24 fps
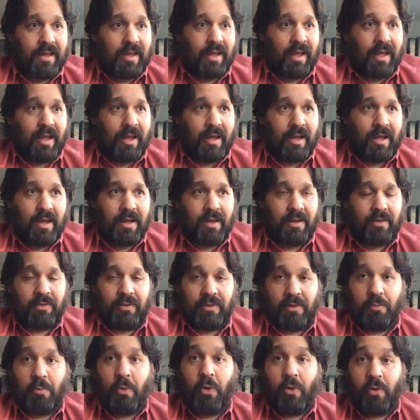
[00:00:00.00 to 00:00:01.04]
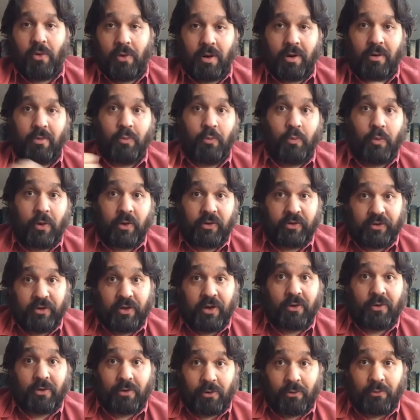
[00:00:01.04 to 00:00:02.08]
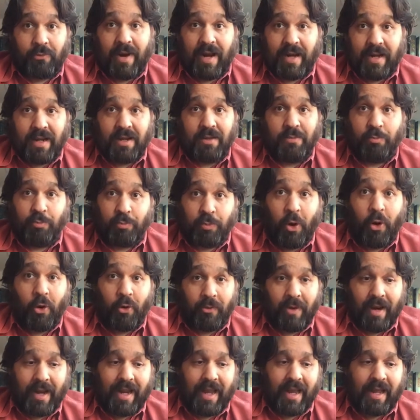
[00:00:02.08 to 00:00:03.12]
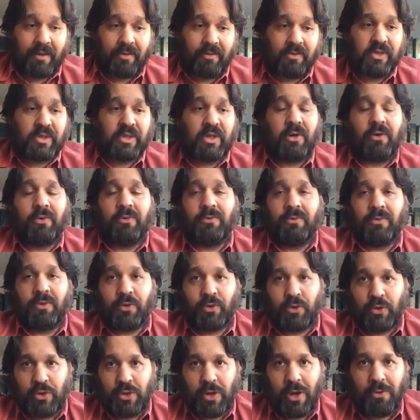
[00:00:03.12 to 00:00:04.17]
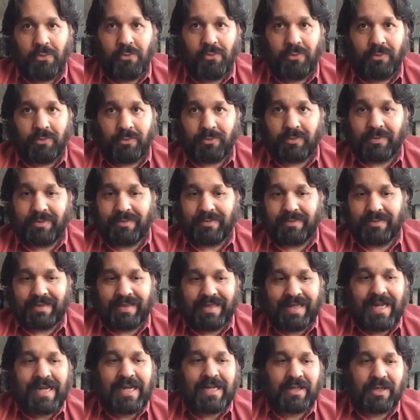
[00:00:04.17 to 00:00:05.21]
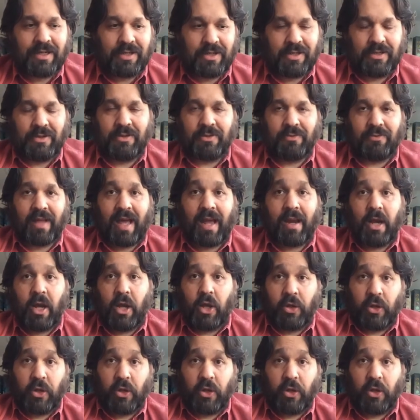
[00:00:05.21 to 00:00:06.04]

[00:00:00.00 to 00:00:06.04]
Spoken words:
the more water you're already pouring in. So no need to do that.